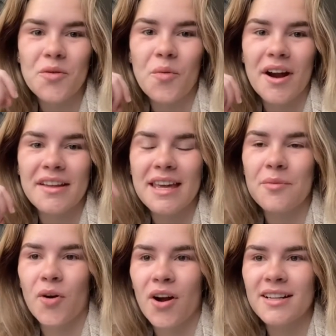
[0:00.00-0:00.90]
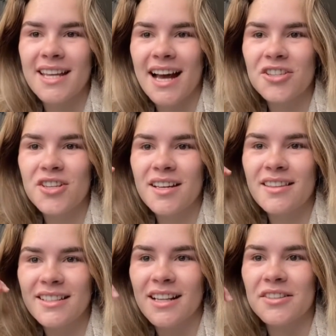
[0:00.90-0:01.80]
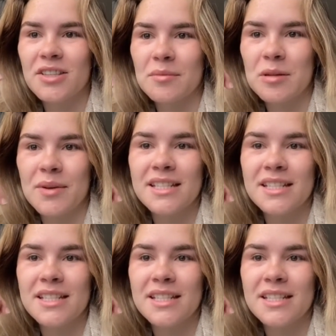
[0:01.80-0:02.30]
where they were attaching the telescope to bits